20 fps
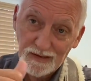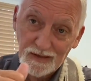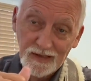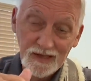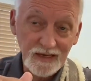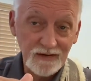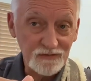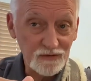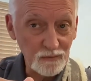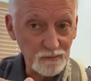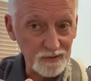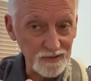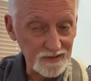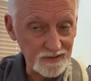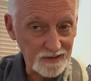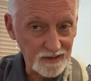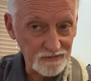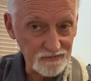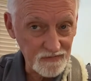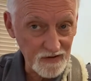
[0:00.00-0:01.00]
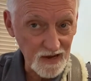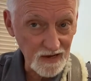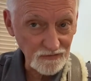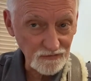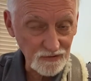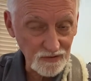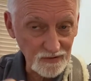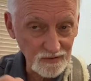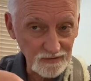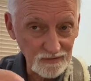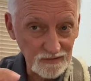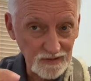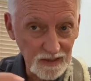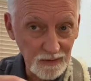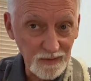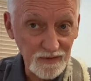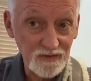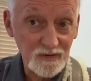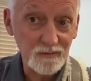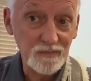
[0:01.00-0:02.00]
if the beats get faster, it
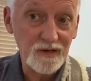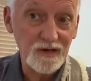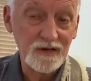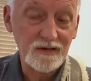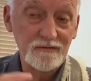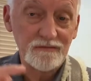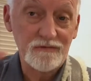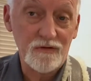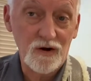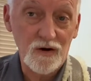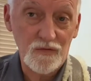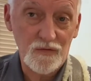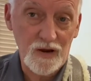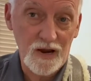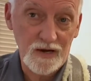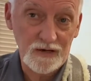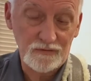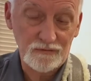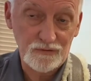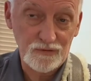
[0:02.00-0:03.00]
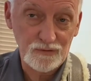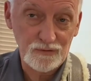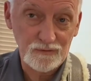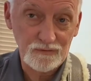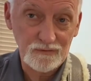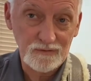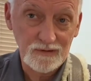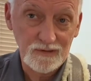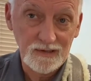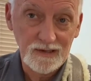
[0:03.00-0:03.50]
means I'm getting farther out of tune.